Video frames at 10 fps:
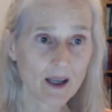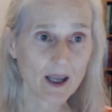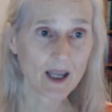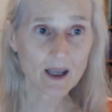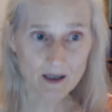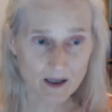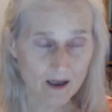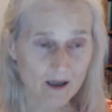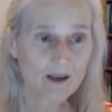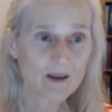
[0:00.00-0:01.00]

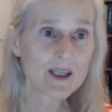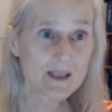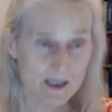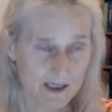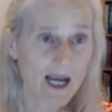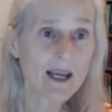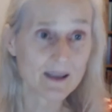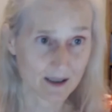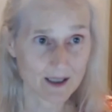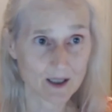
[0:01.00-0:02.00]
in these
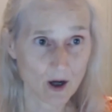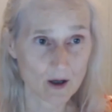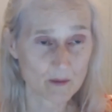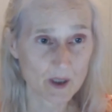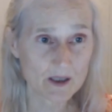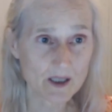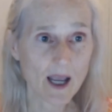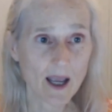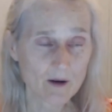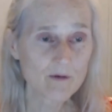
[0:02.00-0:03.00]
stagnant economies,
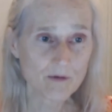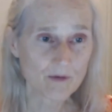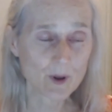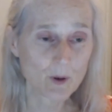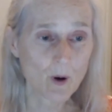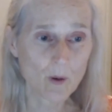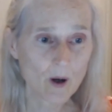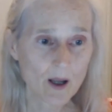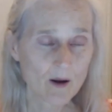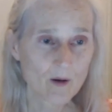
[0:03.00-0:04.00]
and, you know,
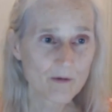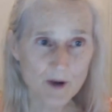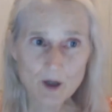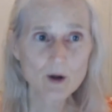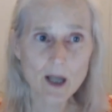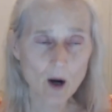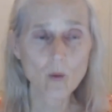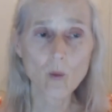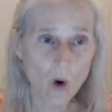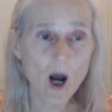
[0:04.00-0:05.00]
figuring out
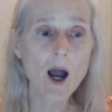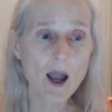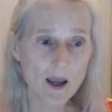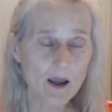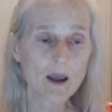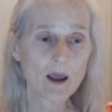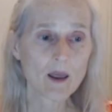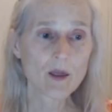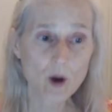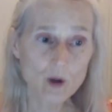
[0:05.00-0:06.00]
why
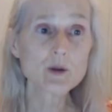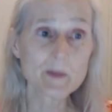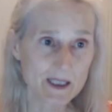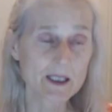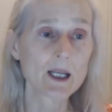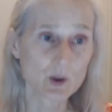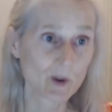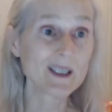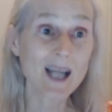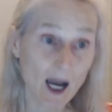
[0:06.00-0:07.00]
those mistakes
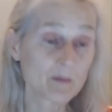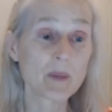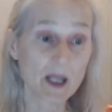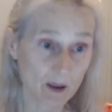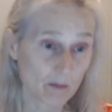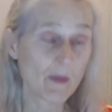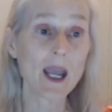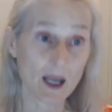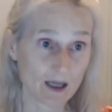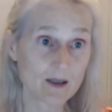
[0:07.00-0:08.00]
were not being
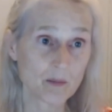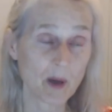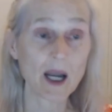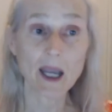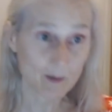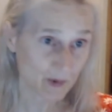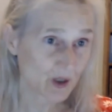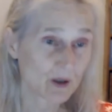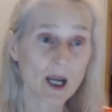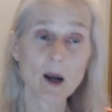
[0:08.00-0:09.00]
made by
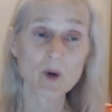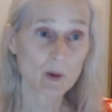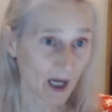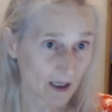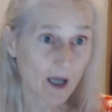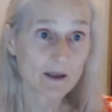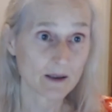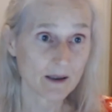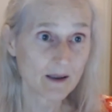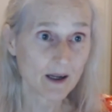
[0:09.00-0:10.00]
Amsterdam or by
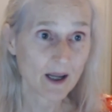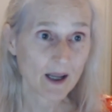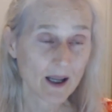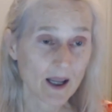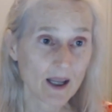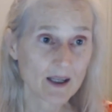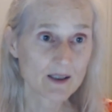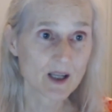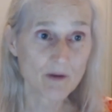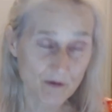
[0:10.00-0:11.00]
London
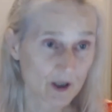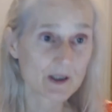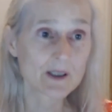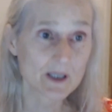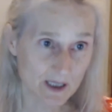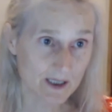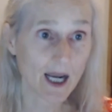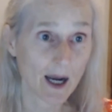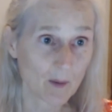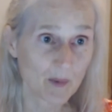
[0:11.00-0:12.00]
is a first
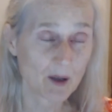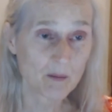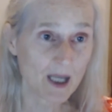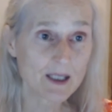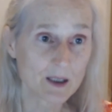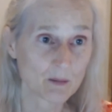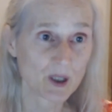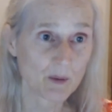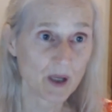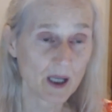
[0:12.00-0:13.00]
step. It may
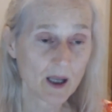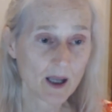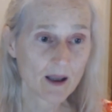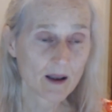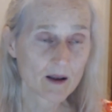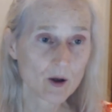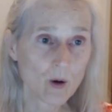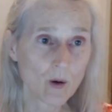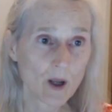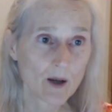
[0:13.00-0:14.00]
simply be, you
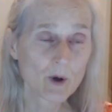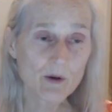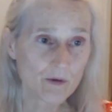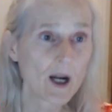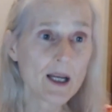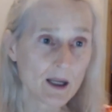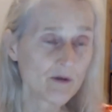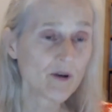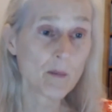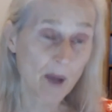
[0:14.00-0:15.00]
know, refraining
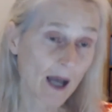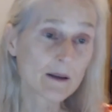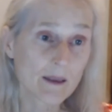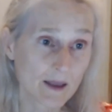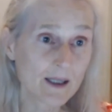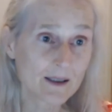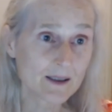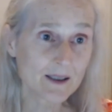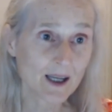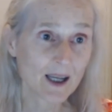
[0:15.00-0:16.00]
from bad
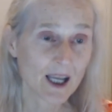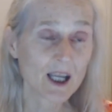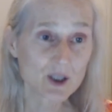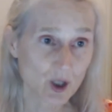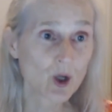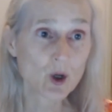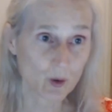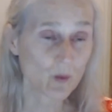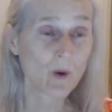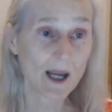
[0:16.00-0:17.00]
things is a
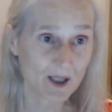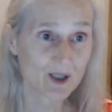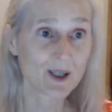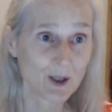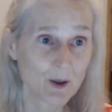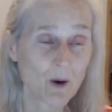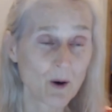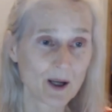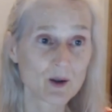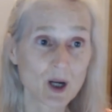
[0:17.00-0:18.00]
good way, you
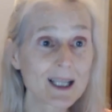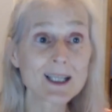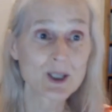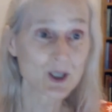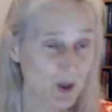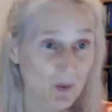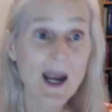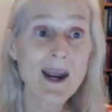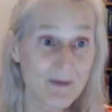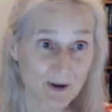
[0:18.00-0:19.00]
know, it clears the
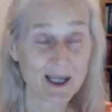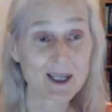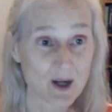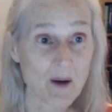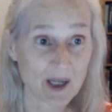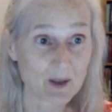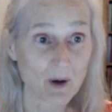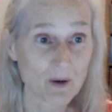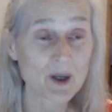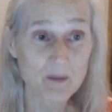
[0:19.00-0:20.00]
way for economic
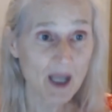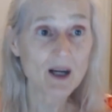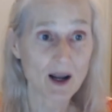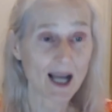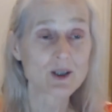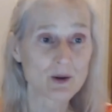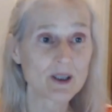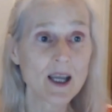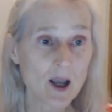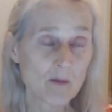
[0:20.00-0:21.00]
growth. It may not
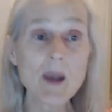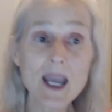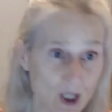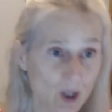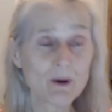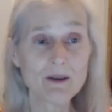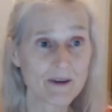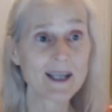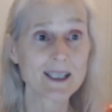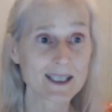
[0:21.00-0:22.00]
actually make you
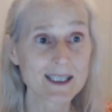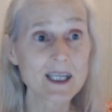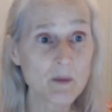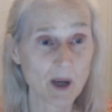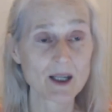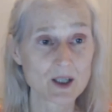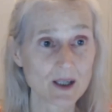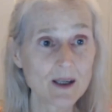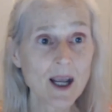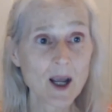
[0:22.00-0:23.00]
invent a steam
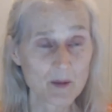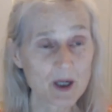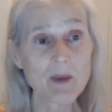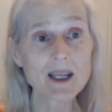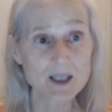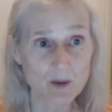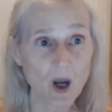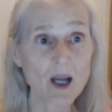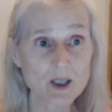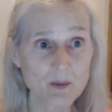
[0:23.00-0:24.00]
engine, but it makes it
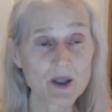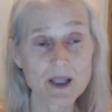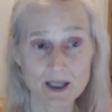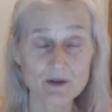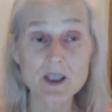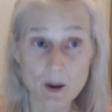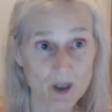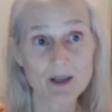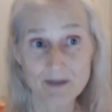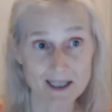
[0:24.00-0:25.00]
possible that if
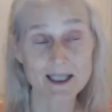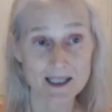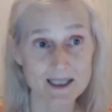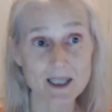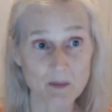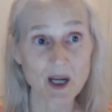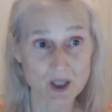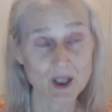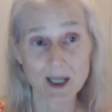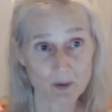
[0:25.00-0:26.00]
someone invents a steam
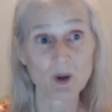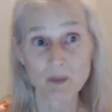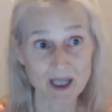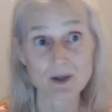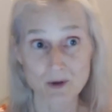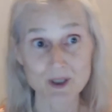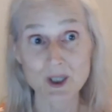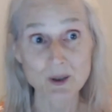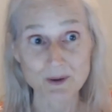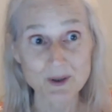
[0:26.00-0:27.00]
engine, it will be
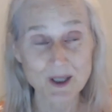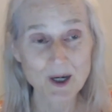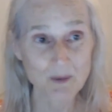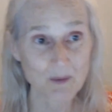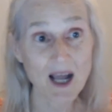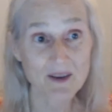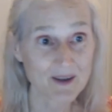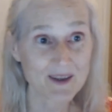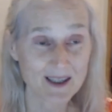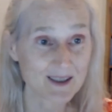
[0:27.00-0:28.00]
introduced
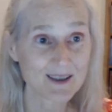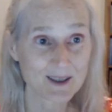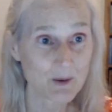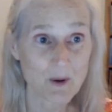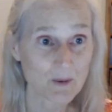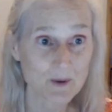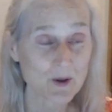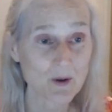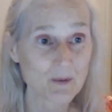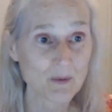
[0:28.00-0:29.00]
rather than, you know,
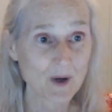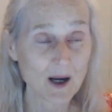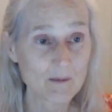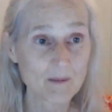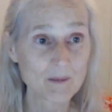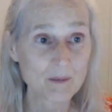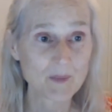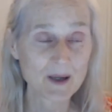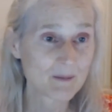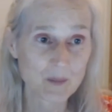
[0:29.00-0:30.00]
sort of um,
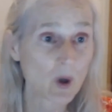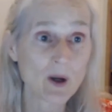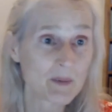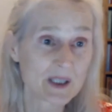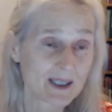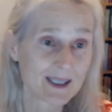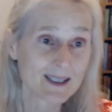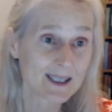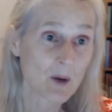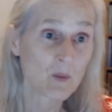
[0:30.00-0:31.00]
prohibited
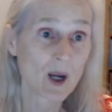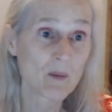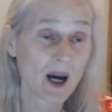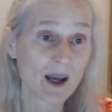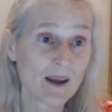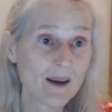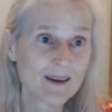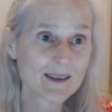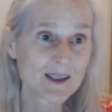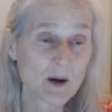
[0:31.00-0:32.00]
in some way by
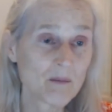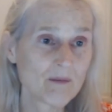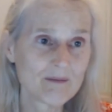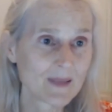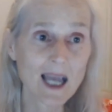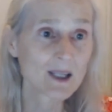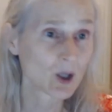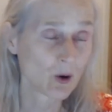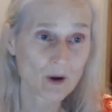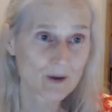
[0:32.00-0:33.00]
mm-hmm. some
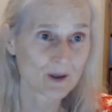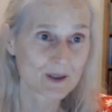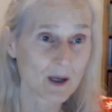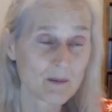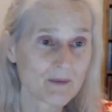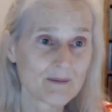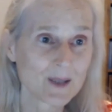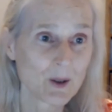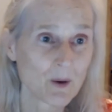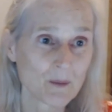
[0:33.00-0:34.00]
landlord or some,
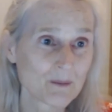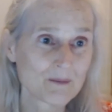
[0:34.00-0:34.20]
you know,